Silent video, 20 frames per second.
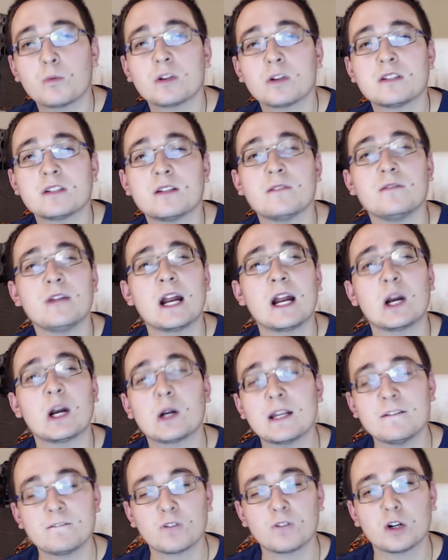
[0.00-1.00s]
was the
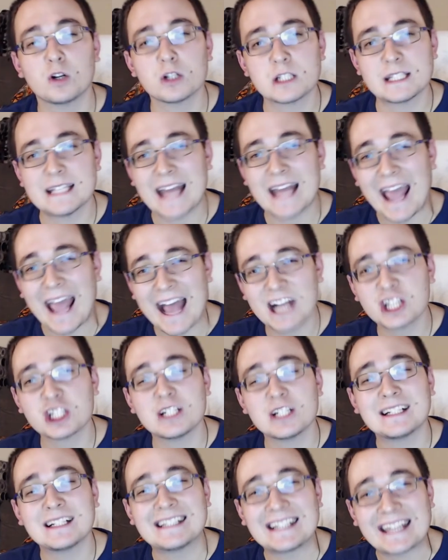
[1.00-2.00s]
very first
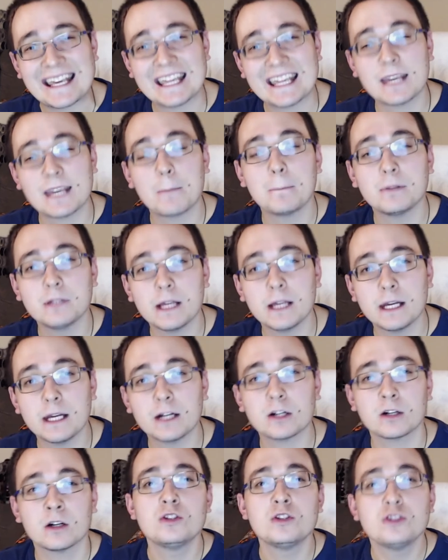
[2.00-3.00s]
National League
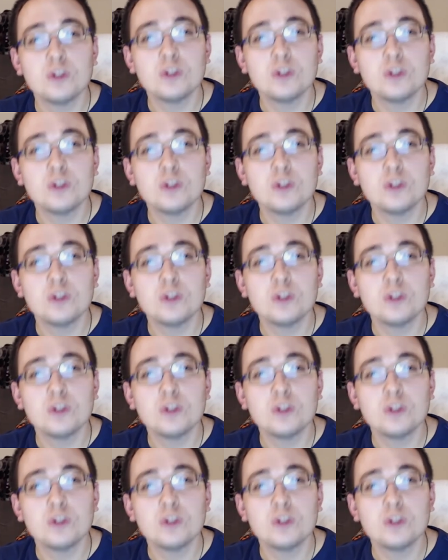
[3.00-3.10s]
player